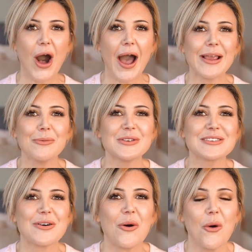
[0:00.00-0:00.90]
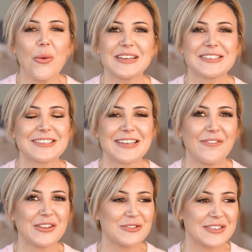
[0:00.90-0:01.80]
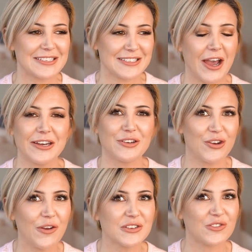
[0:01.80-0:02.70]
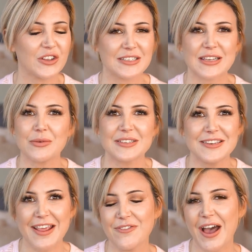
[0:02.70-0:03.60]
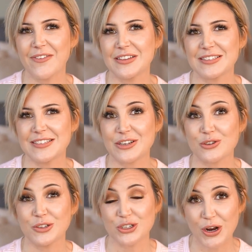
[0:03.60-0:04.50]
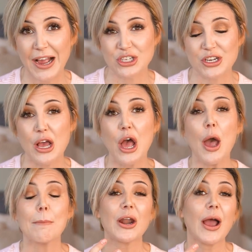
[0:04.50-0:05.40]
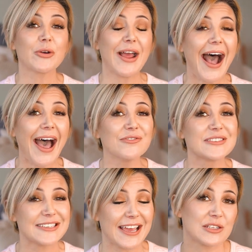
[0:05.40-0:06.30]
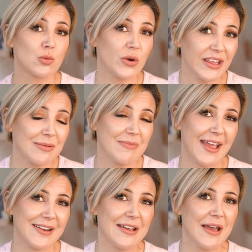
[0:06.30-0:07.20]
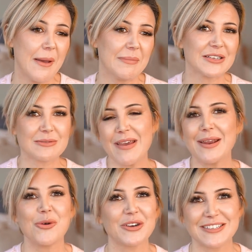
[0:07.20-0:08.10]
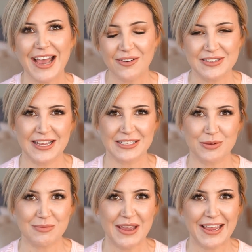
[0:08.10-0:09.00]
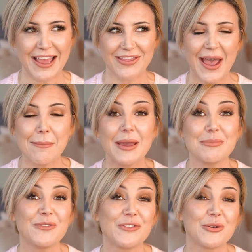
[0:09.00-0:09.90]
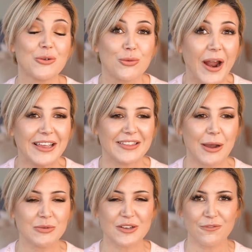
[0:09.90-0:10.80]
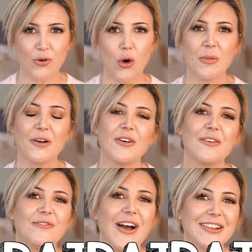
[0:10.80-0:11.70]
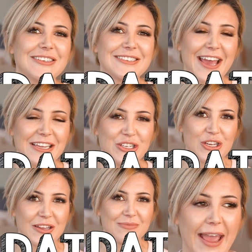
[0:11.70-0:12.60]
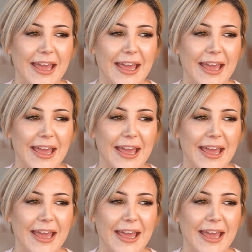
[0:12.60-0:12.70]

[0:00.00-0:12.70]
I was always just having those excited, nervous feelings. I was never having the sexual attraction, but I would have sex with men because men wanted to have sex with me, and that made me feel great. That was a form of validation.